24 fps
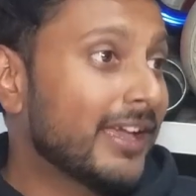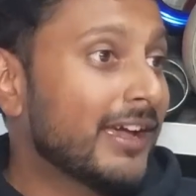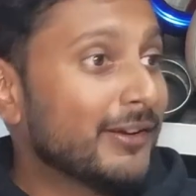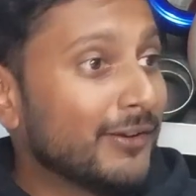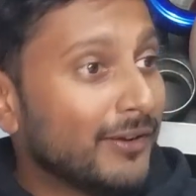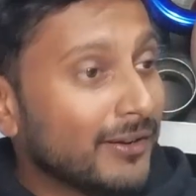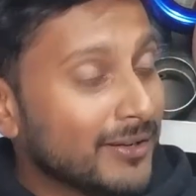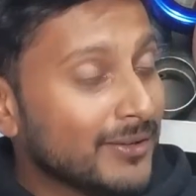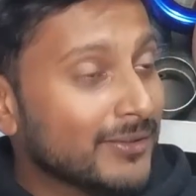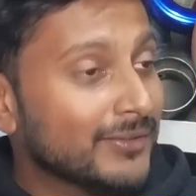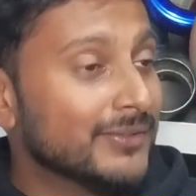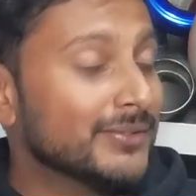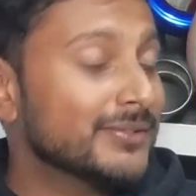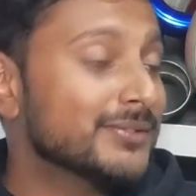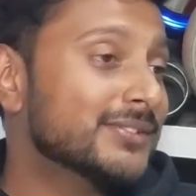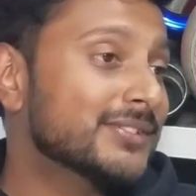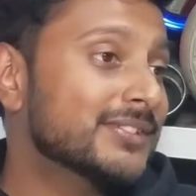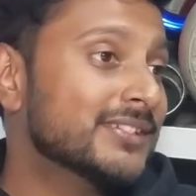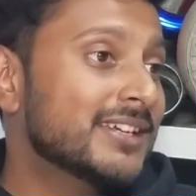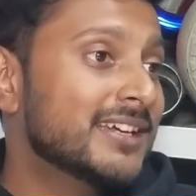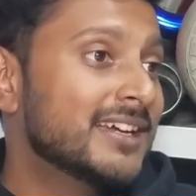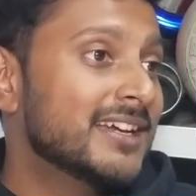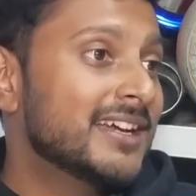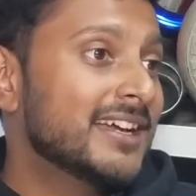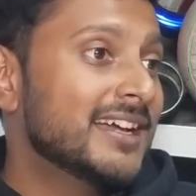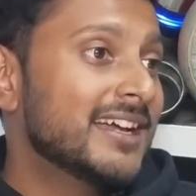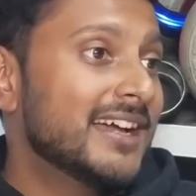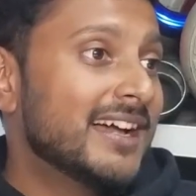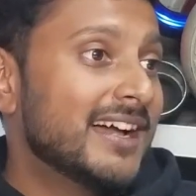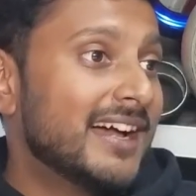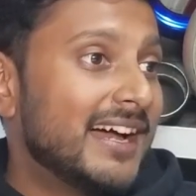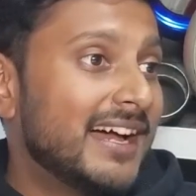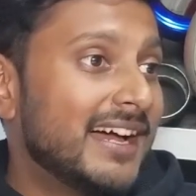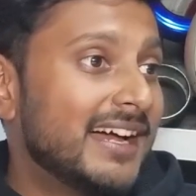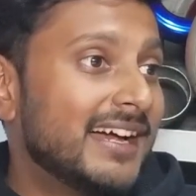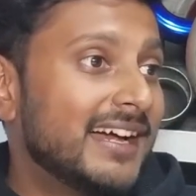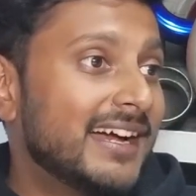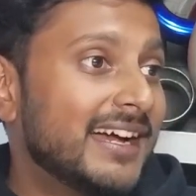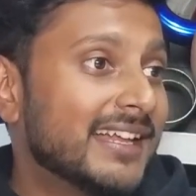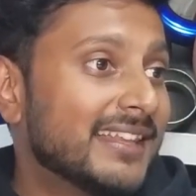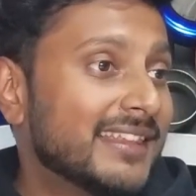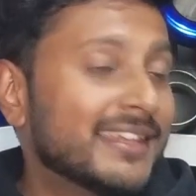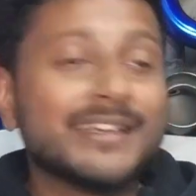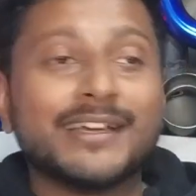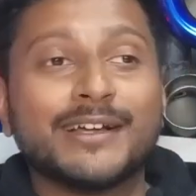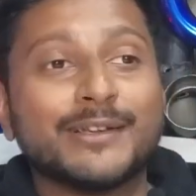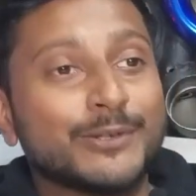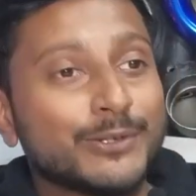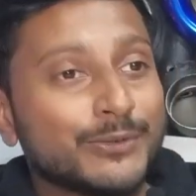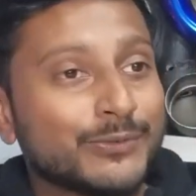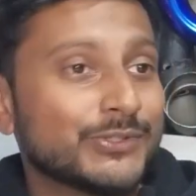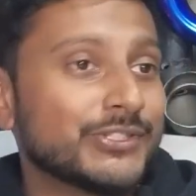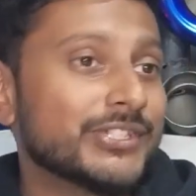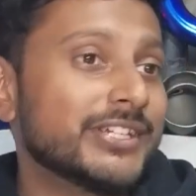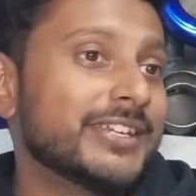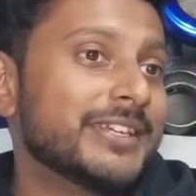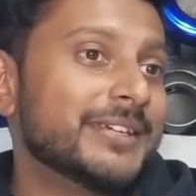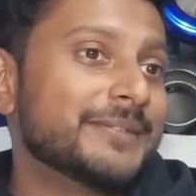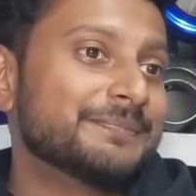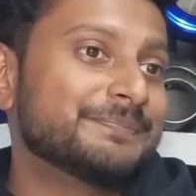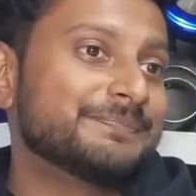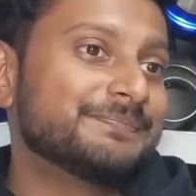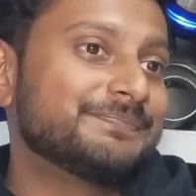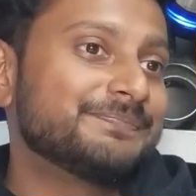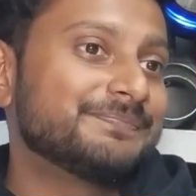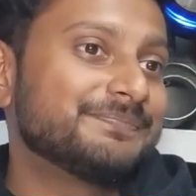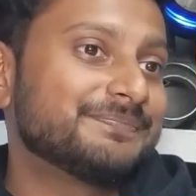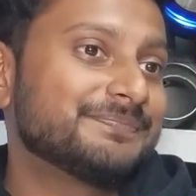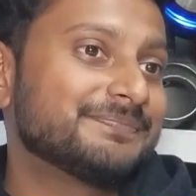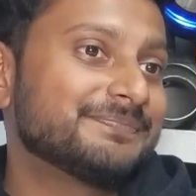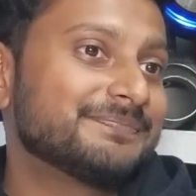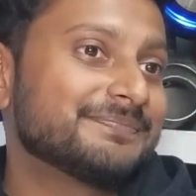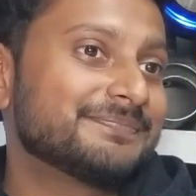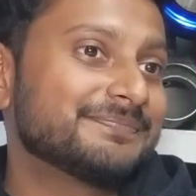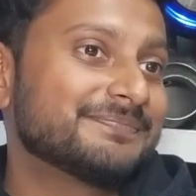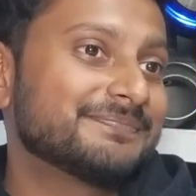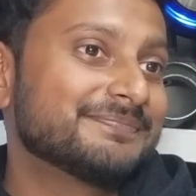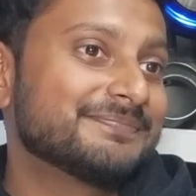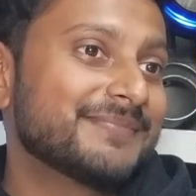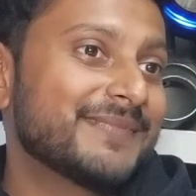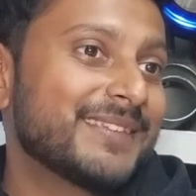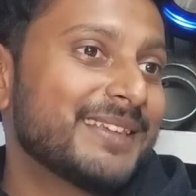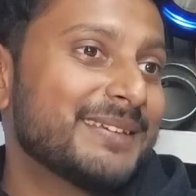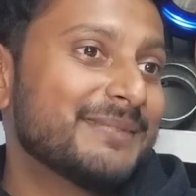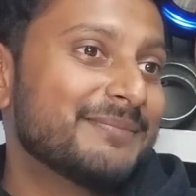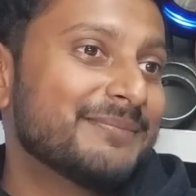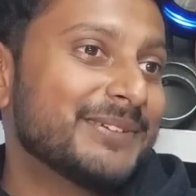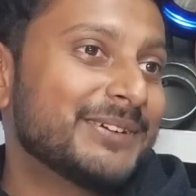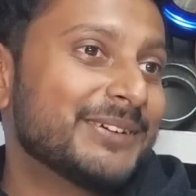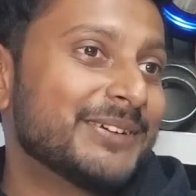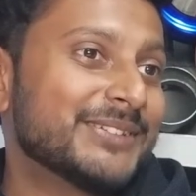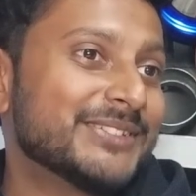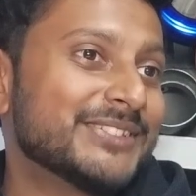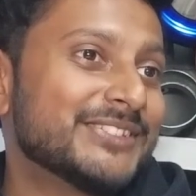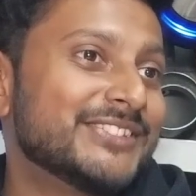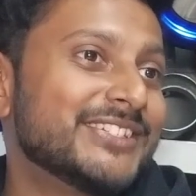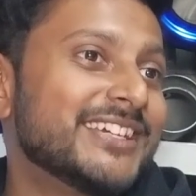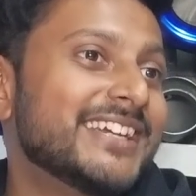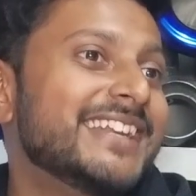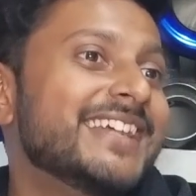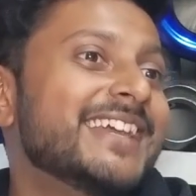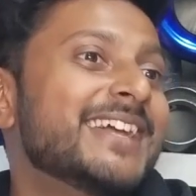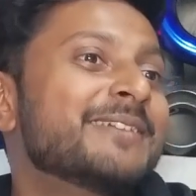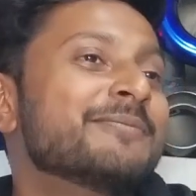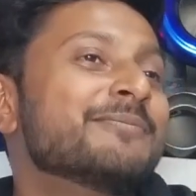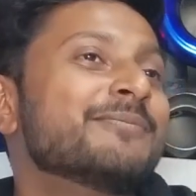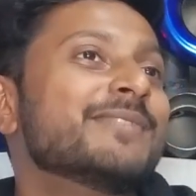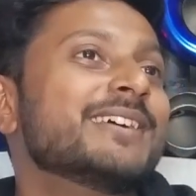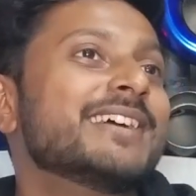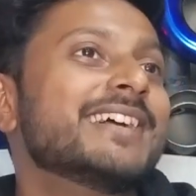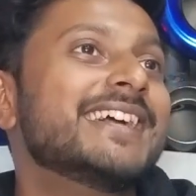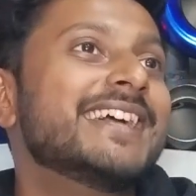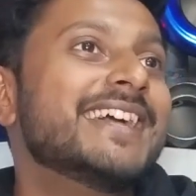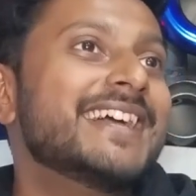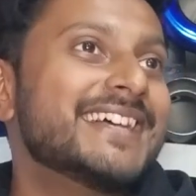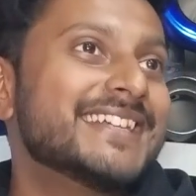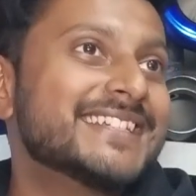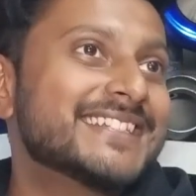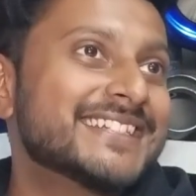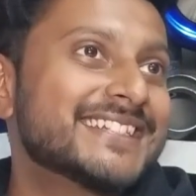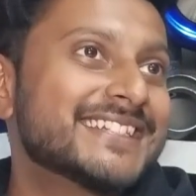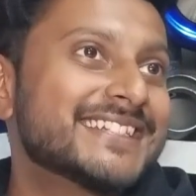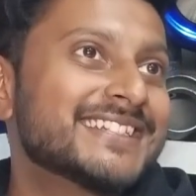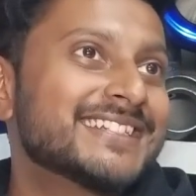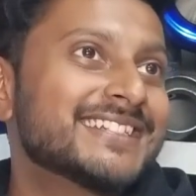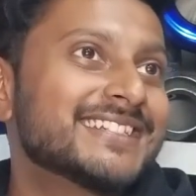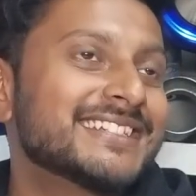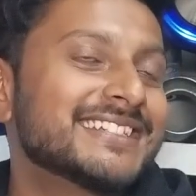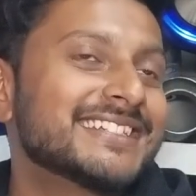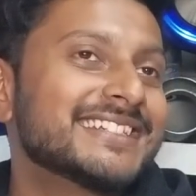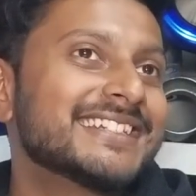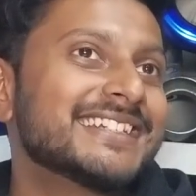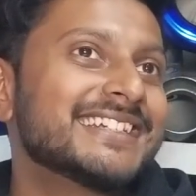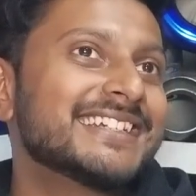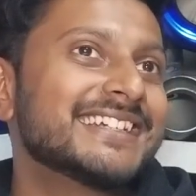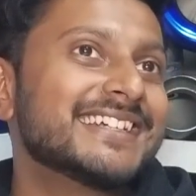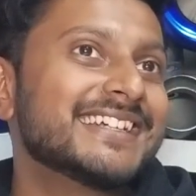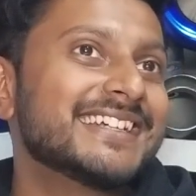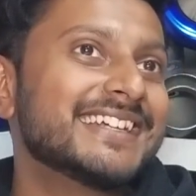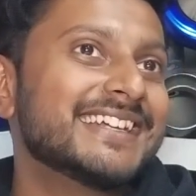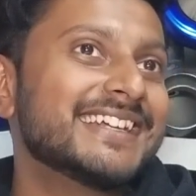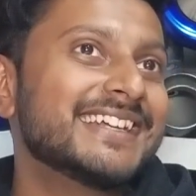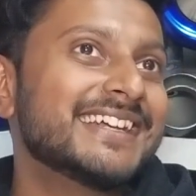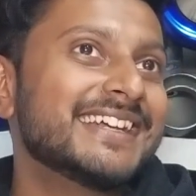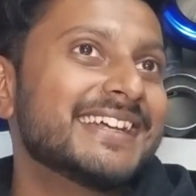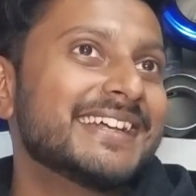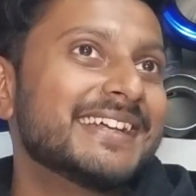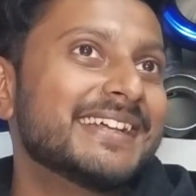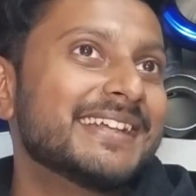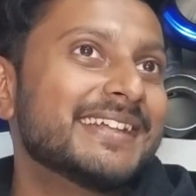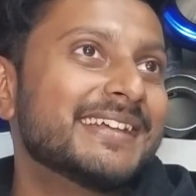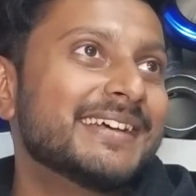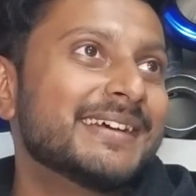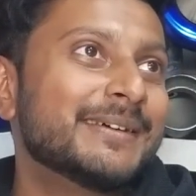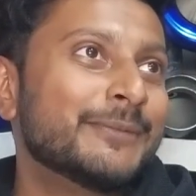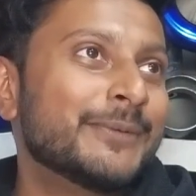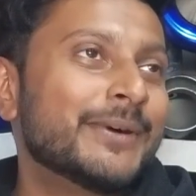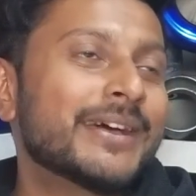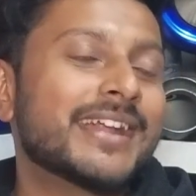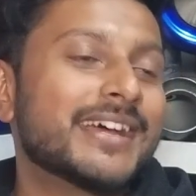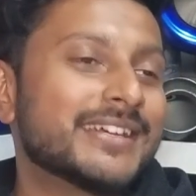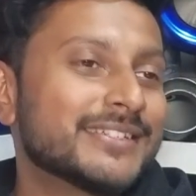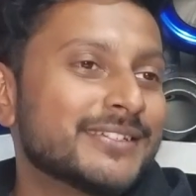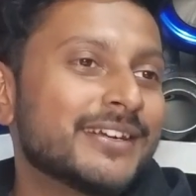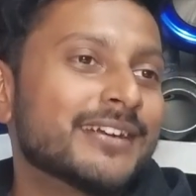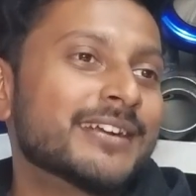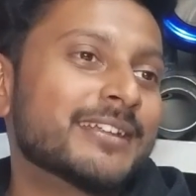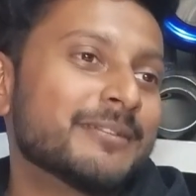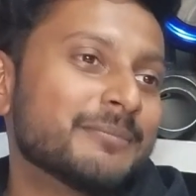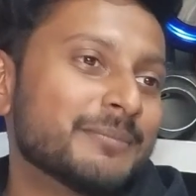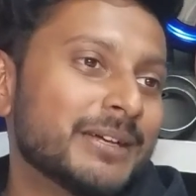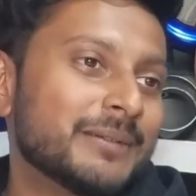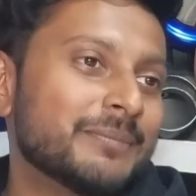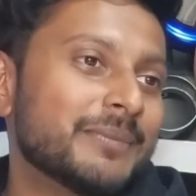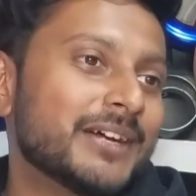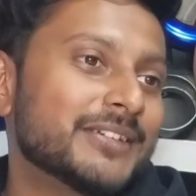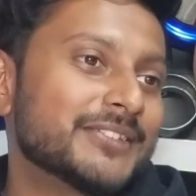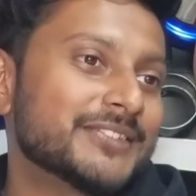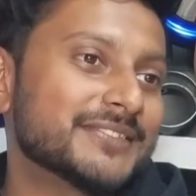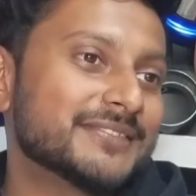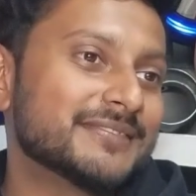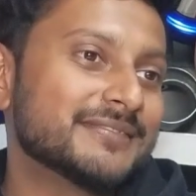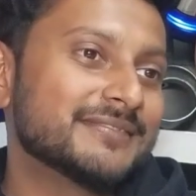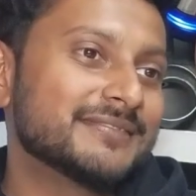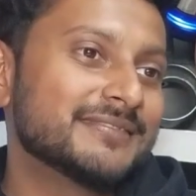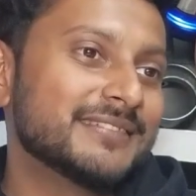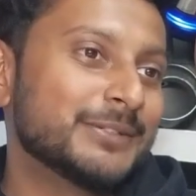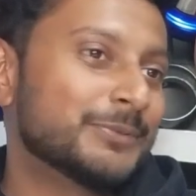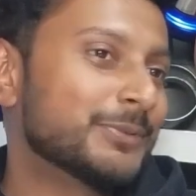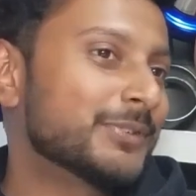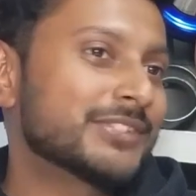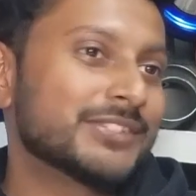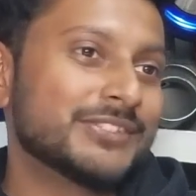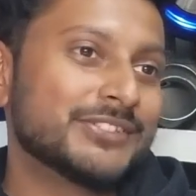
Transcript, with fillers: at all of those, I think I'll go for JDM because JDM is where I started my passion. It was in